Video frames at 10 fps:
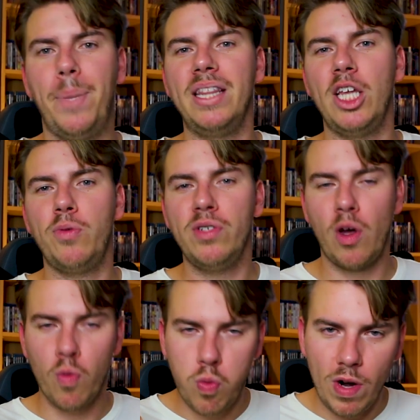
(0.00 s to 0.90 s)
But this was
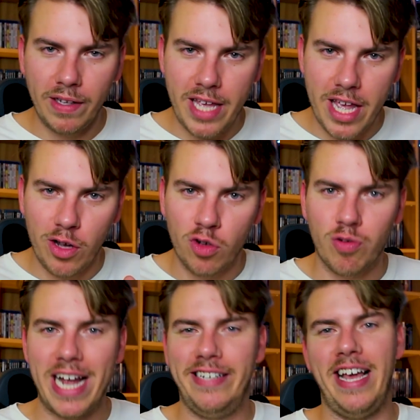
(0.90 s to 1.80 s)
a really
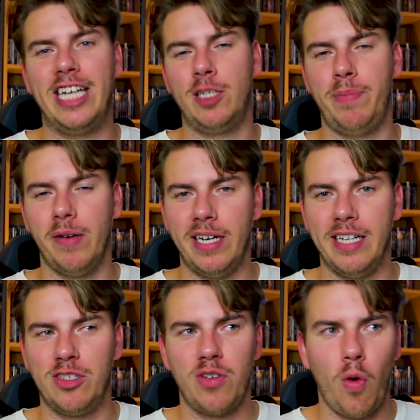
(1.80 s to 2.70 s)
great
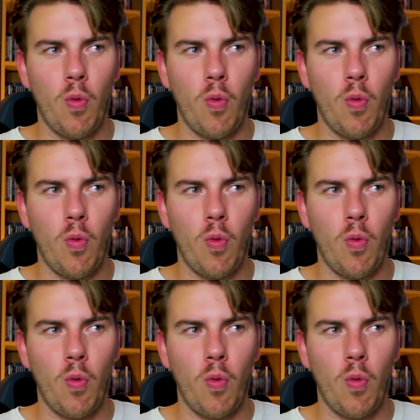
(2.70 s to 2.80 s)
experience